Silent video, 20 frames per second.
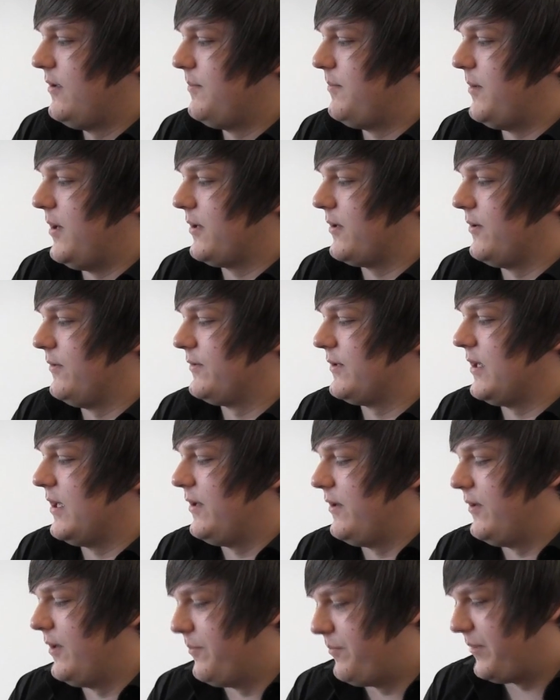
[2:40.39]
barcode
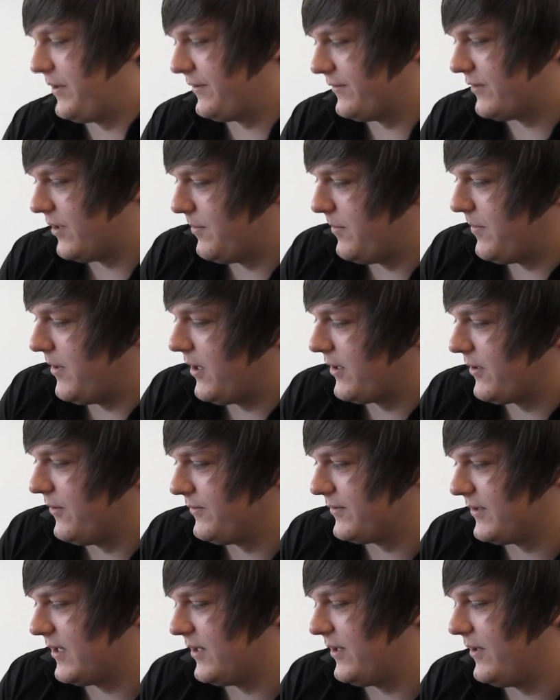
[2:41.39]
scanner, it brings up a
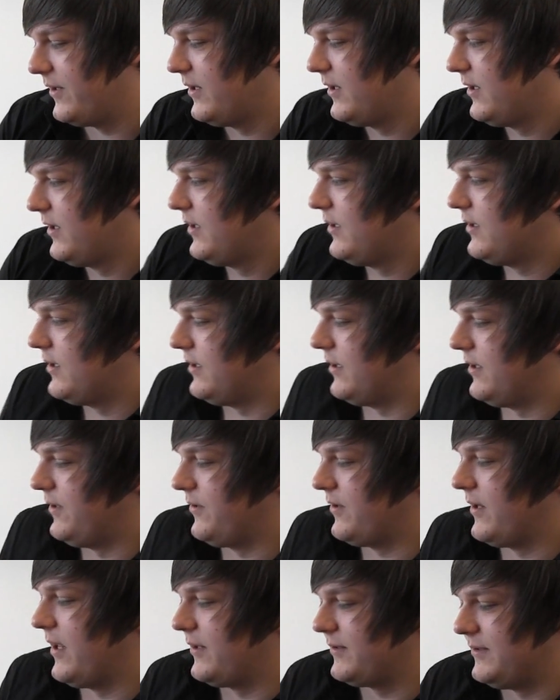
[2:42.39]
barcode scanner, and
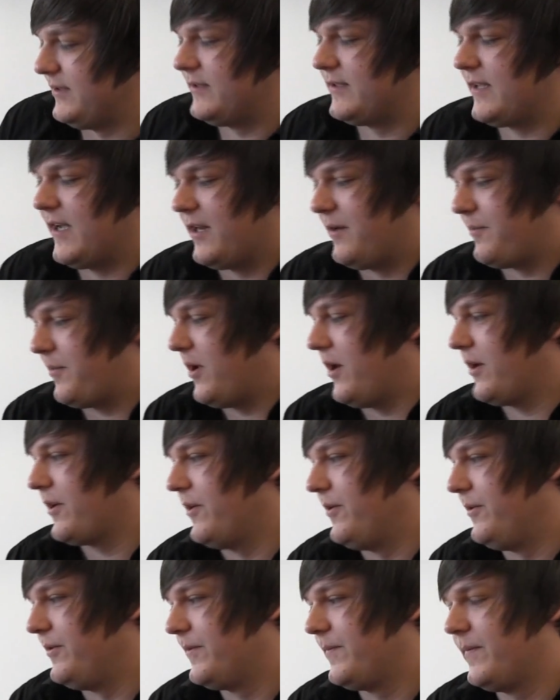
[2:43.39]
you can actually scan a
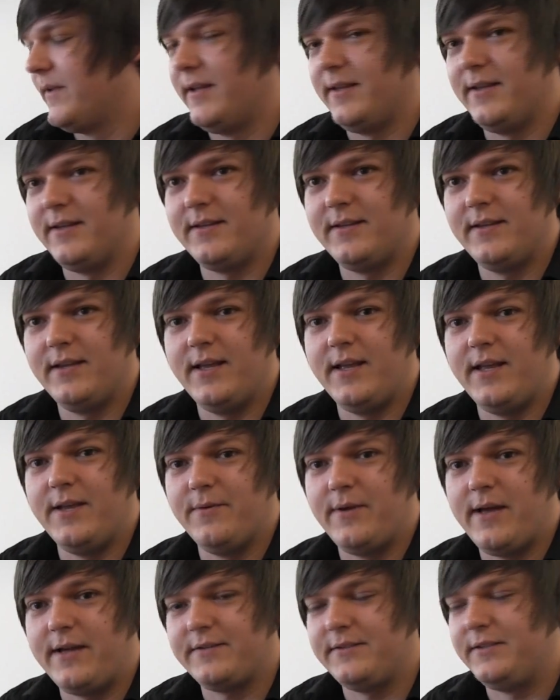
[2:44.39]
barcode, and
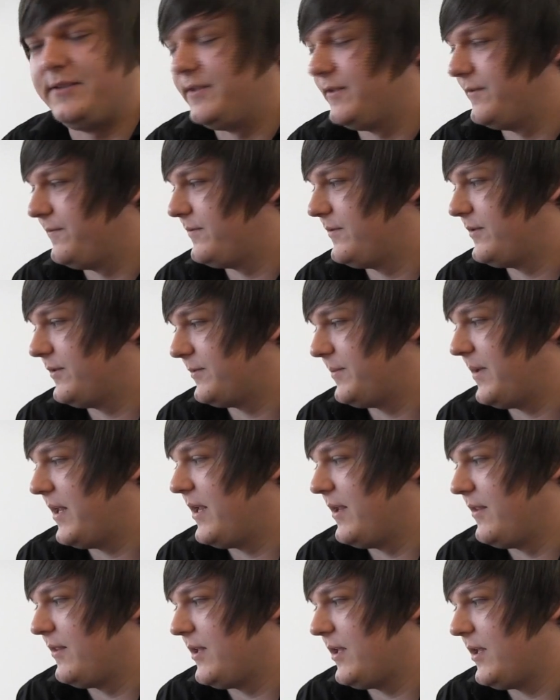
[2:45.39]
it will actually
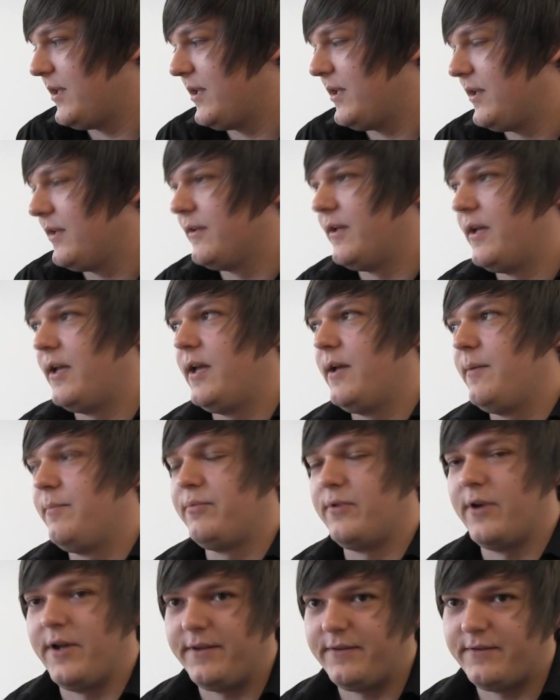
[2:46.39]
display the
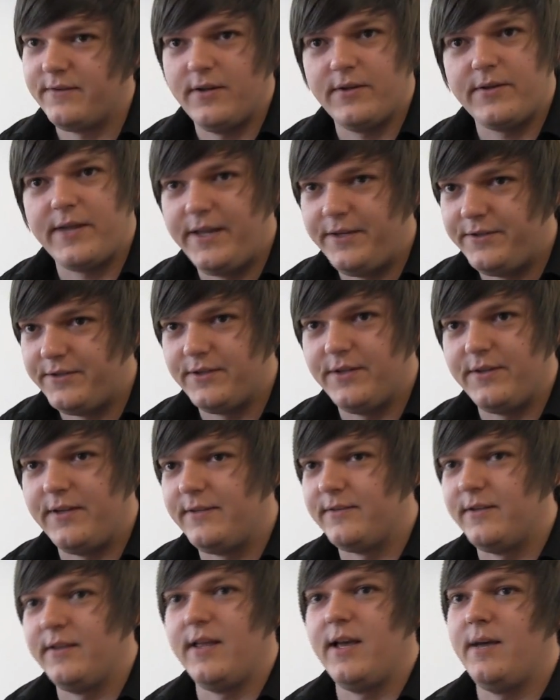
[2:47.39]
price, the location, and
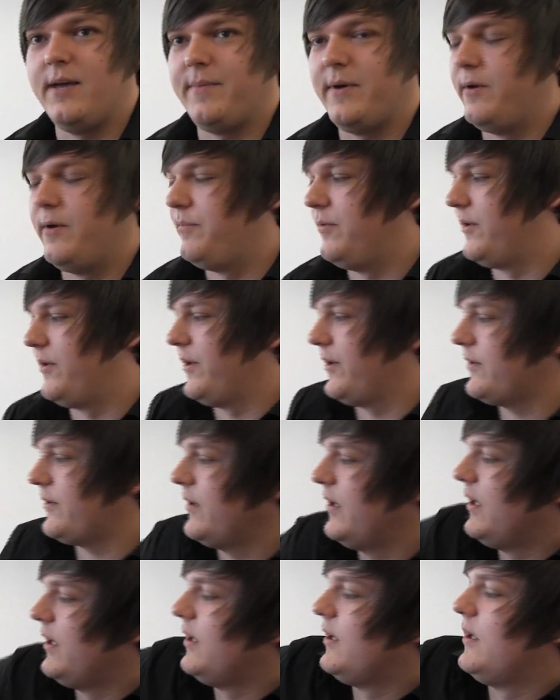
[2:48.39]
things like that about a
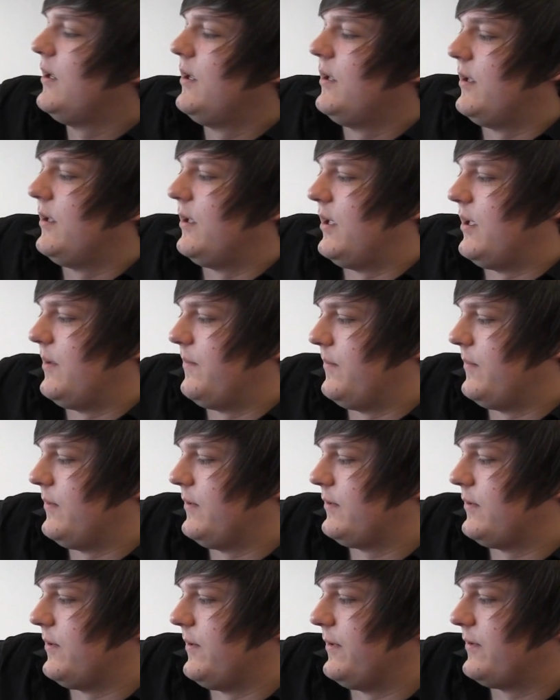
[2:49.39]
product. So
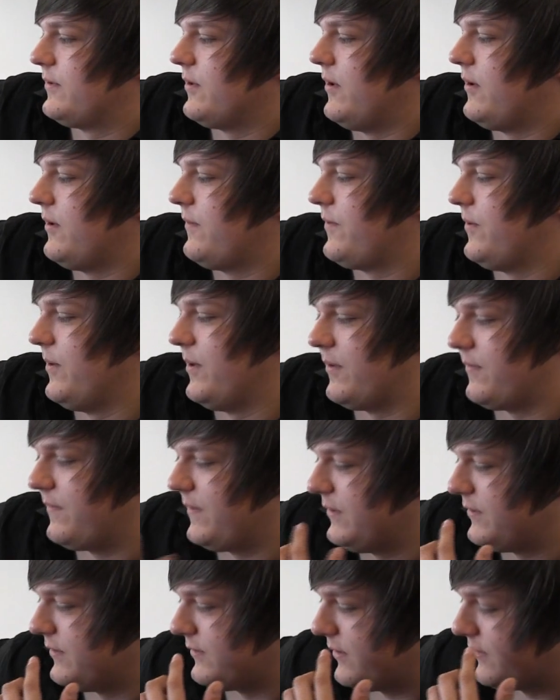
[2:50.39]
it's got a few other
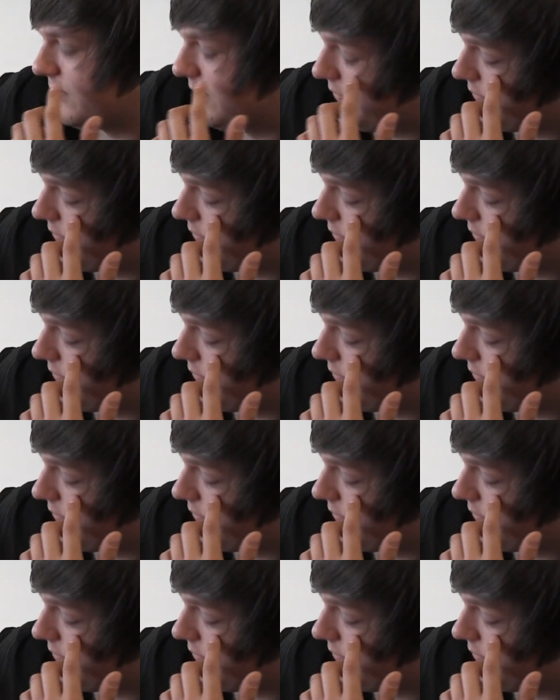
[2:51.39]
features, like the